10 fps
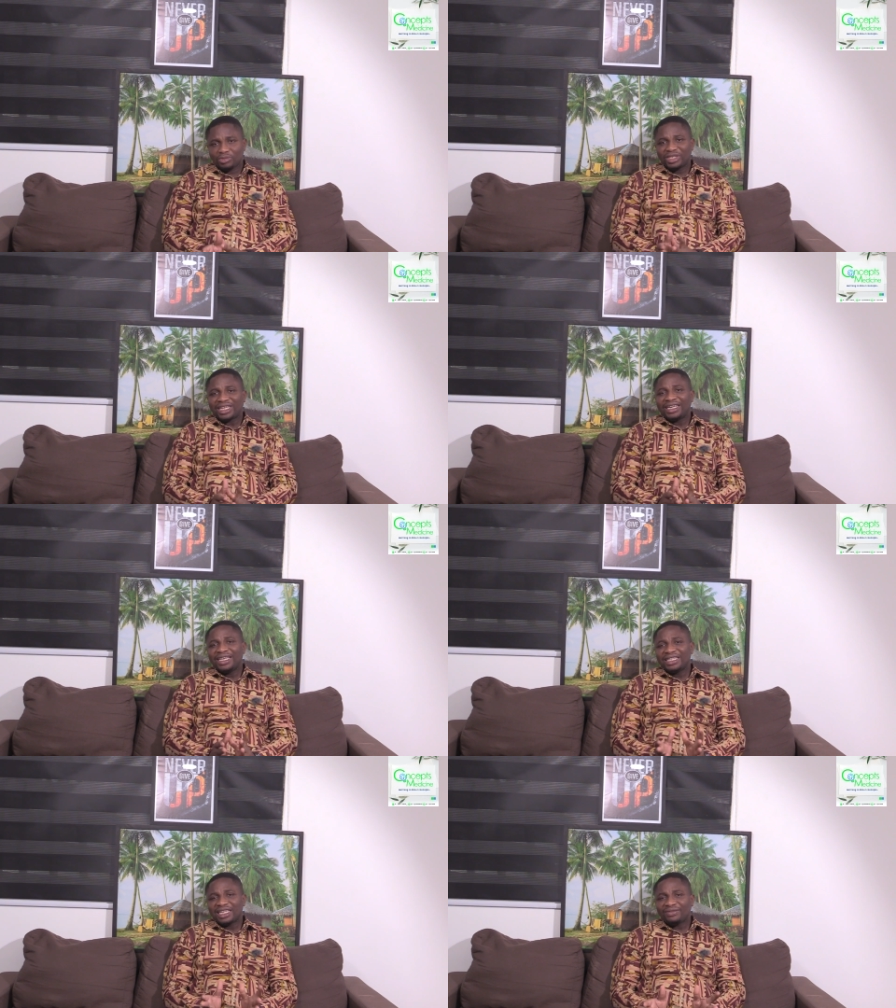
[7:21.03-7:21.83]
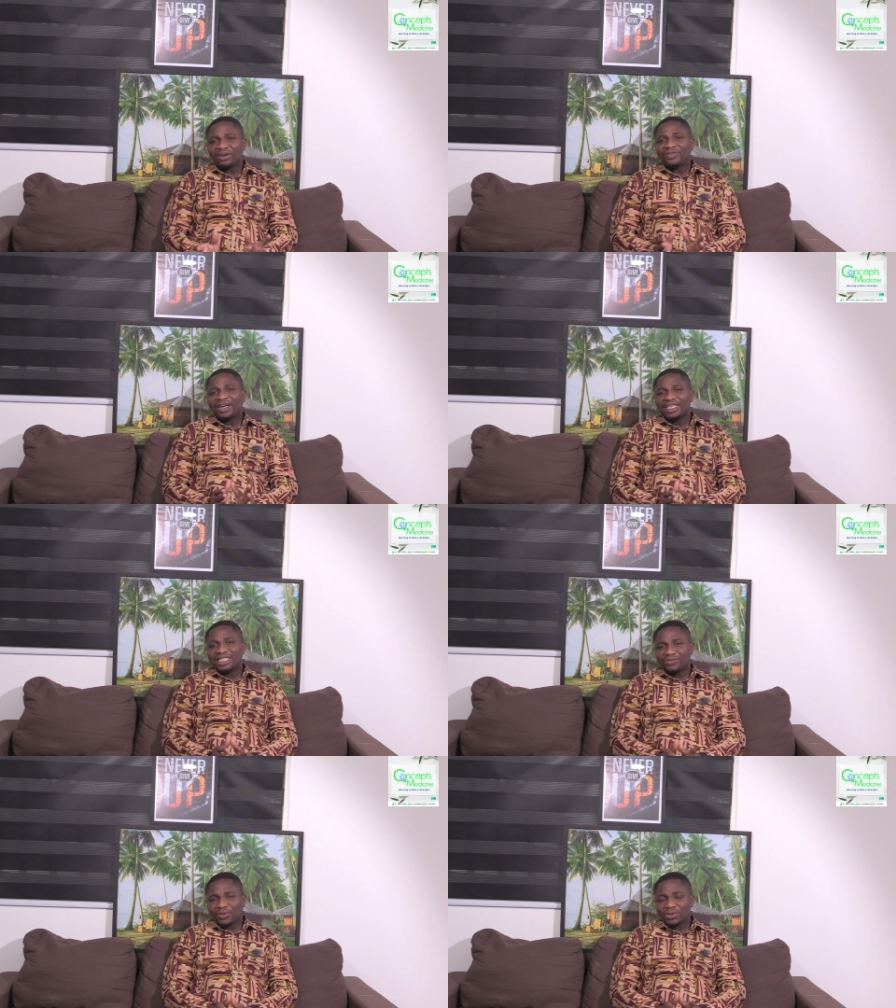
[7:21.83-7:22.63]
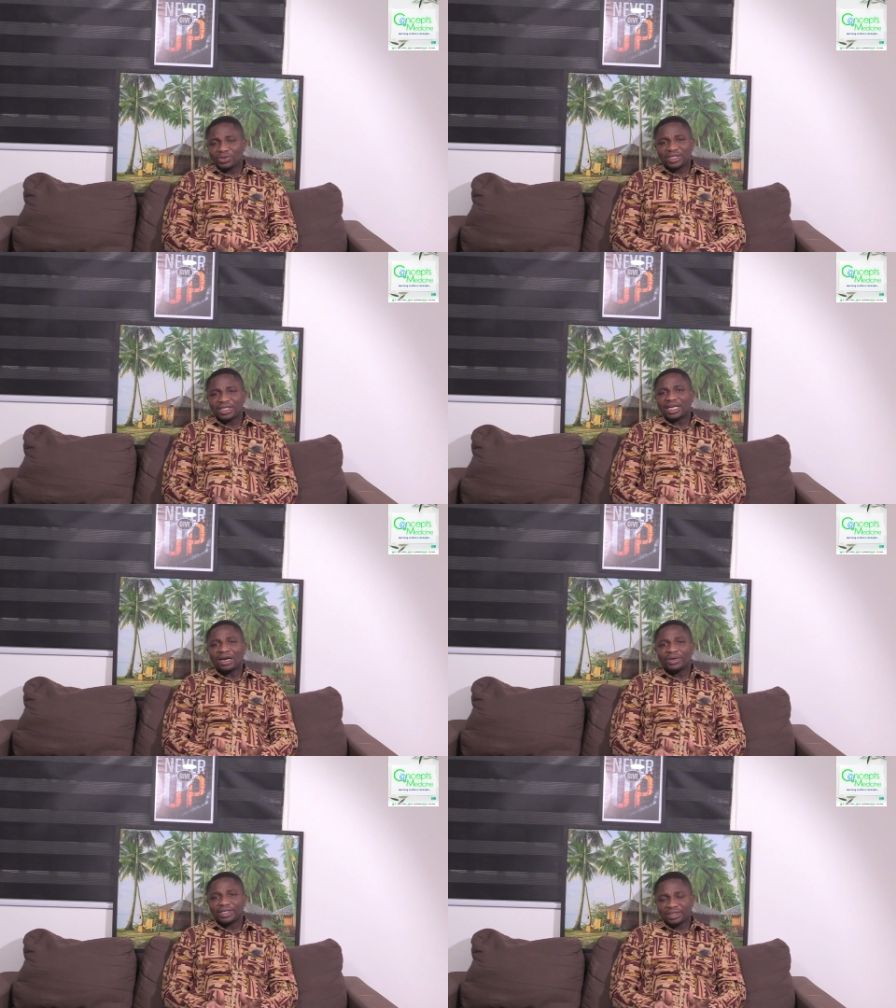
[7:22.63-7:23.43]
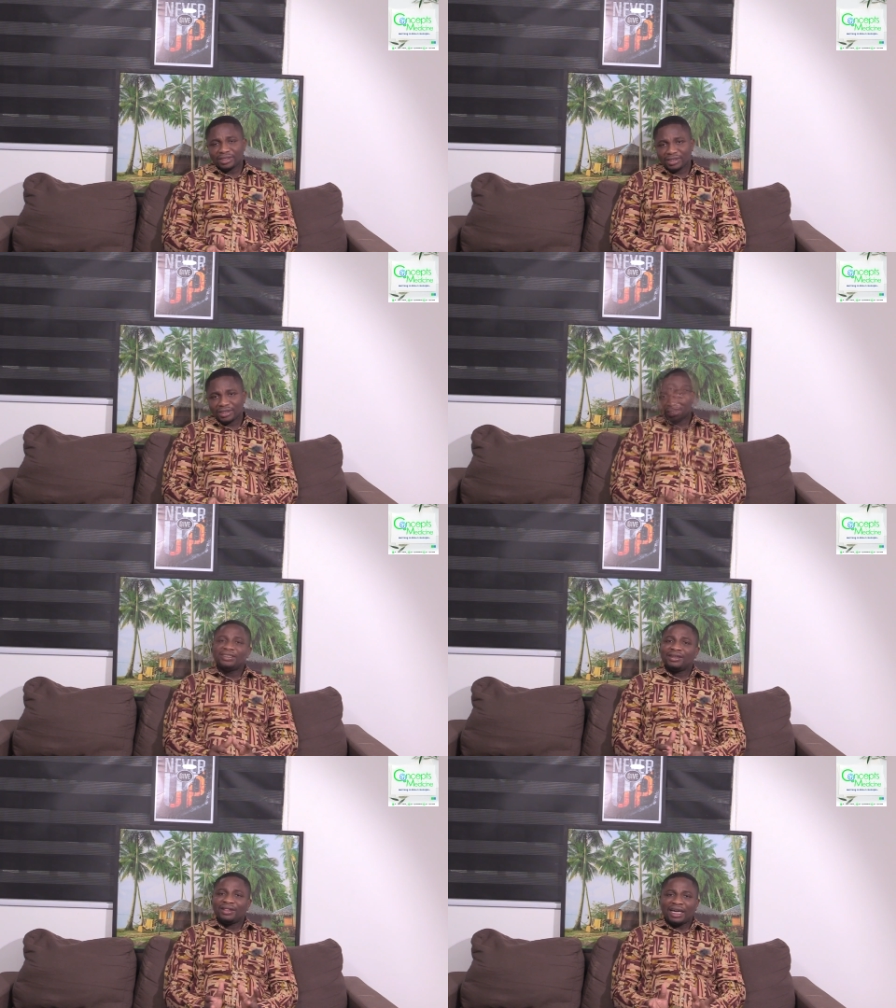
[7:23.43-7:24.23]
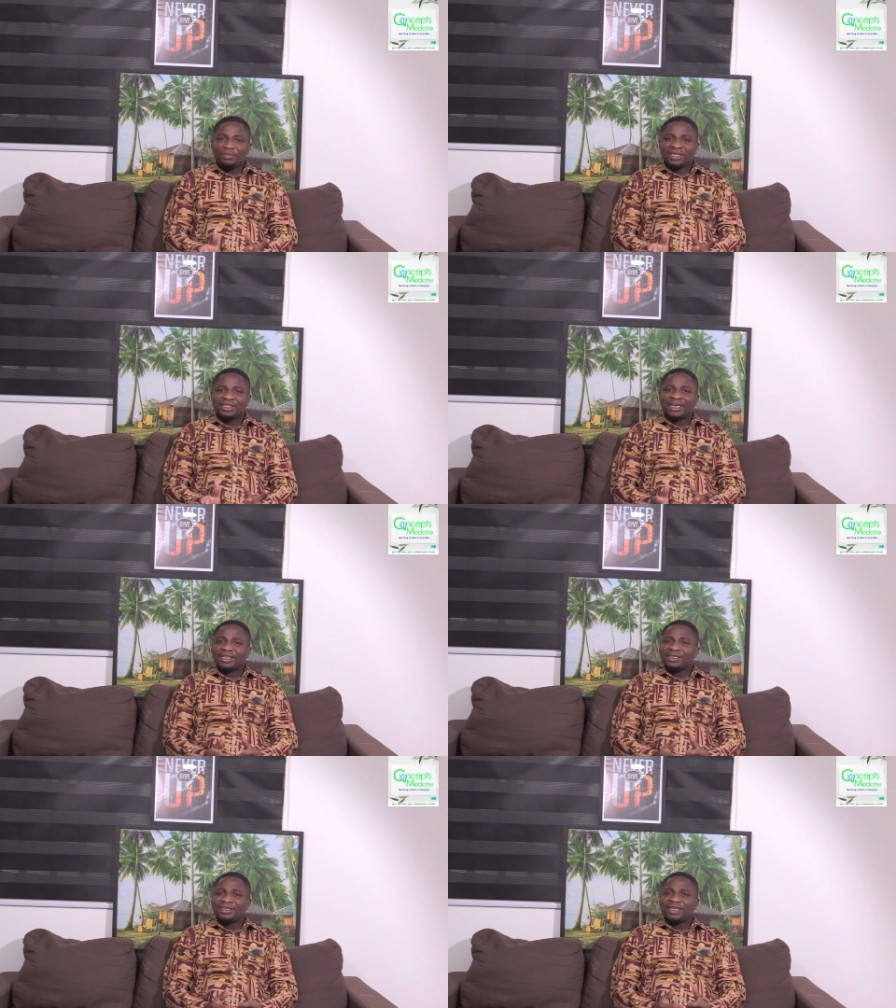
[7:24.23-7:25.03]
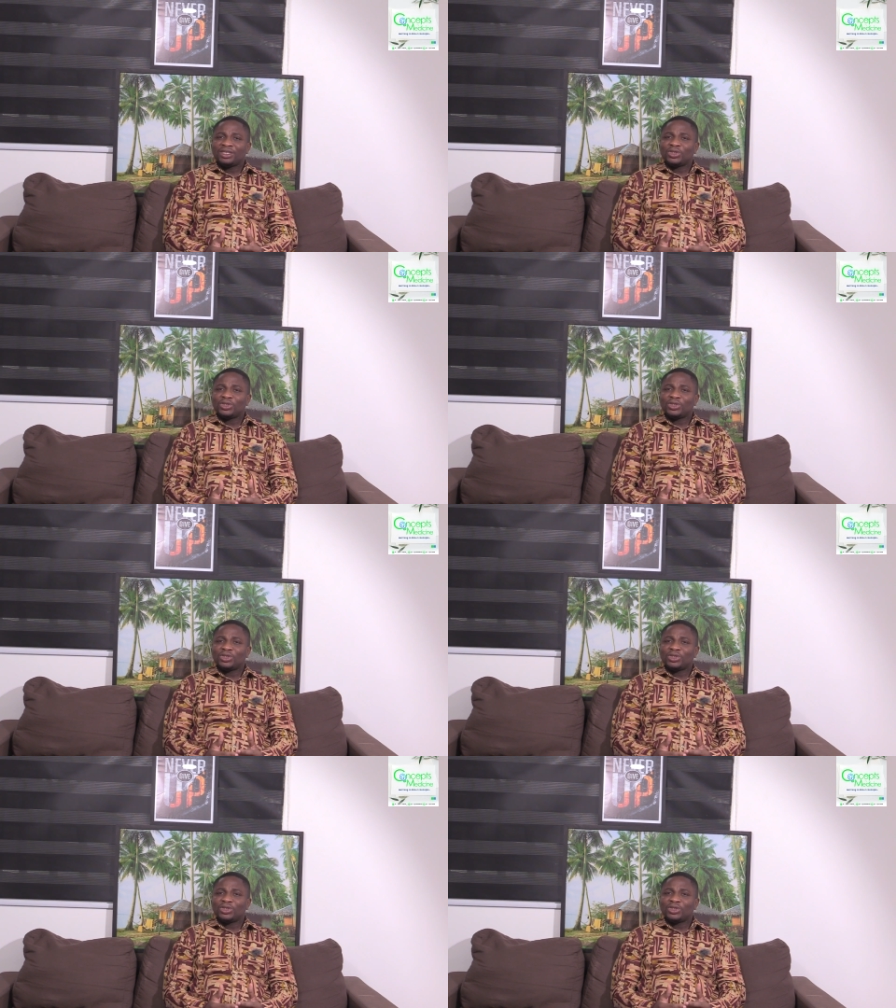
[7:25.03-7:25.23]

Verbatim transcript: with an interval of at least 4 to 6 hours. And that means that